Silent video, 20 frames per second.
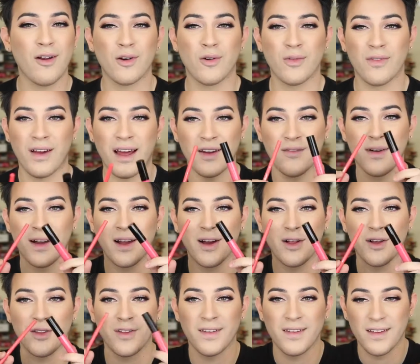I don't know what kind of fucking
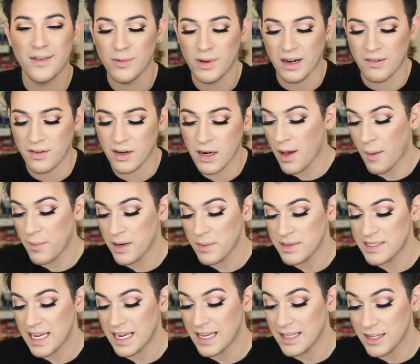color this is, whatever. I'm gonna
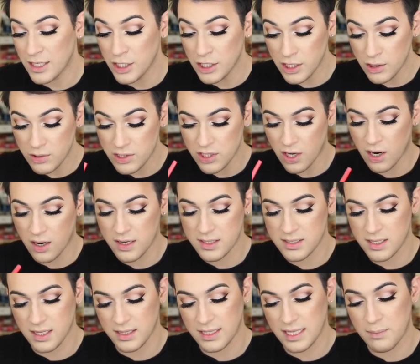be taking the new
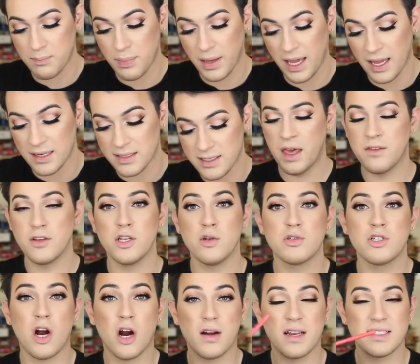tarteist lip paint and the
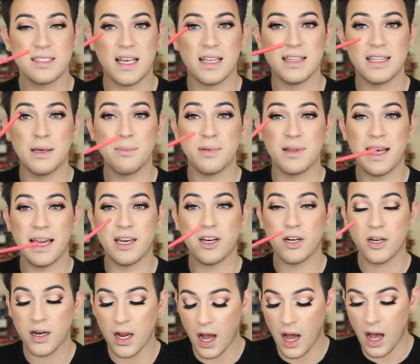new tarteist lip
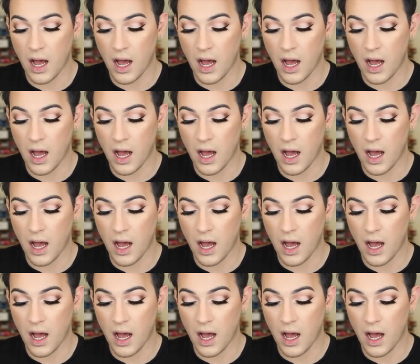liner.